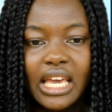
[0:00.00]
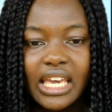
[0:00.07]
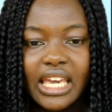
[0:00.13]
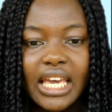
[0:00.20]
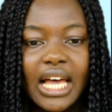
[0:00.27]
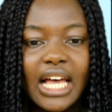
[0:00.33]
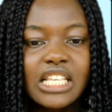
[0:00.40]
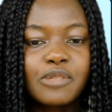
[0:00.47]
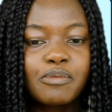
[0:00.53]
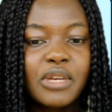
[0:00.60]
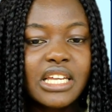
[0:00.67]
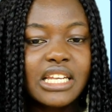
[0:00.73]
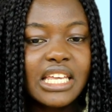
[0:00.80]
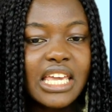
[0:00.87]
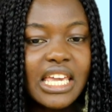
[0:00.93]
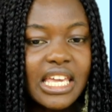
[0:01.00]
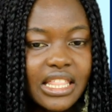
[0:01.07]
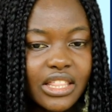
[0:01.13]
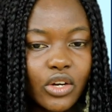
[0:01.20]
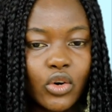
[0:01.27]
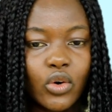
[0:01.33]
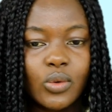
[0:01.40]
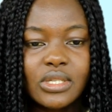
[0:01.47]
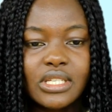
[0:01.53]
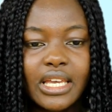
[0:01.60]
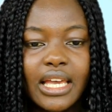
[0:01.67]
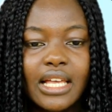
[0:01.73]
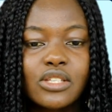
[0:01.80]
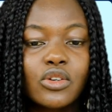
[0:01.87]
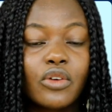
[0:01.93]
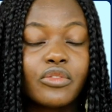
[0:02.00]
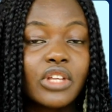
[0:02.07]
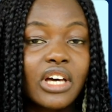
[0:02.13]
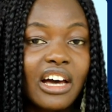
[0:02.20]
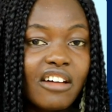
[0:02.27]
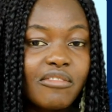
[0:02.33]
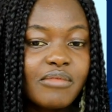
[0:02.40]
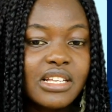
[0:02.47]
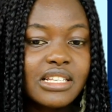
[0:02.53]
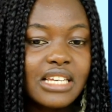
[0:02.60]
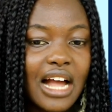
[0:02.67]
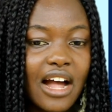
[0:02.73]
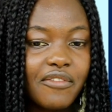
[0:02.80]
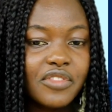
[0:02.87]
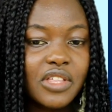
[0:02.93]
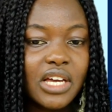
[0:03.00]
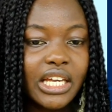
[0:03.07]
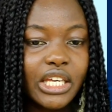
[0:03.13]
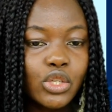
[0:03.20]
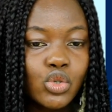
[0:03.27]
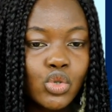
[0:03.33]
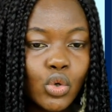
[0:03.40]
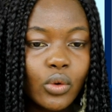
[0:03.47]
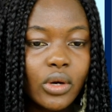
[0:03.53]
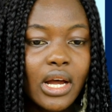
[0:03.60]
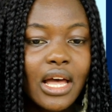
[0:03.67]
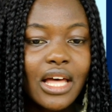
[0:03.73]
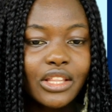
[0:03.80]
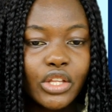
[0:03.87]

He has been in the crosshairs of the government after he took